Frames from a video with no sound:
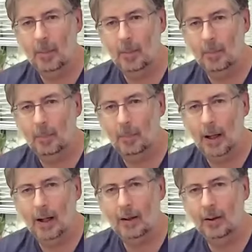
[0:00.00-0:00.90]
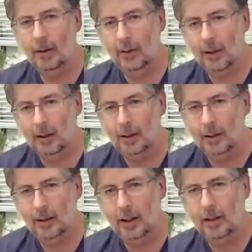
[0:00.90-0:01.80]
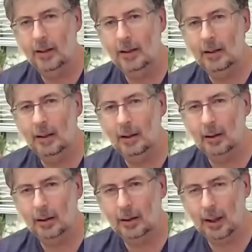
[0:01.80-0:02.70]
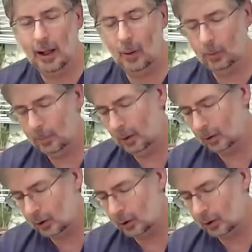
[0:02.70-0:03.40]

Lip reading: mild, nutty cow's milk